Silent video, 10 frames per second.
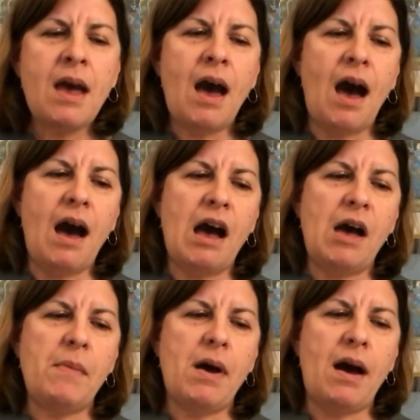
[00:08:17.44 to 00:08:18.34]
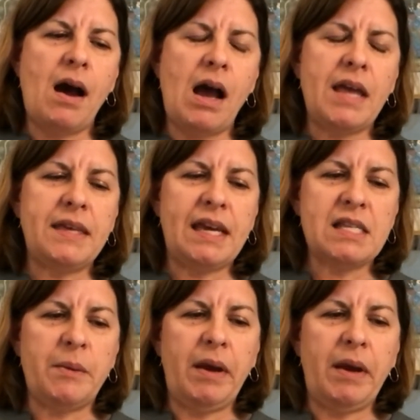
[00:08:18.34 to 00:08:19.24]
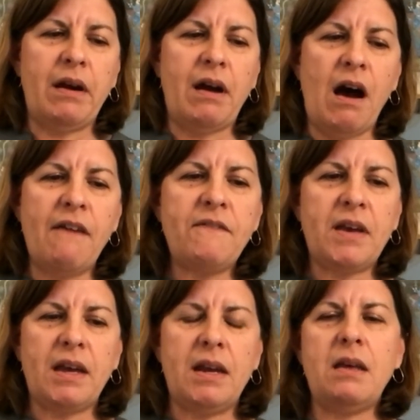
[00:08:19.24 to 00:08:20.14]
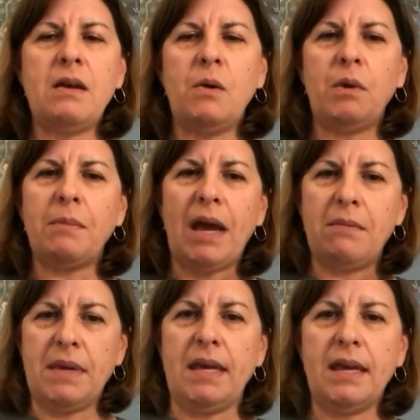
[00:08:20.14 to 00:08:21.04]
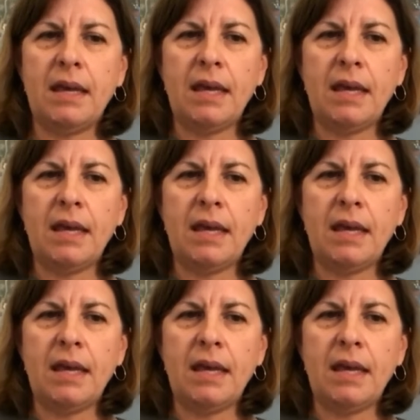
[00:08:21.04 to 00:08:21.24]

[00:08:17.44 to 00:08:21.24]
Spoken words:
I think as a parent, often we might be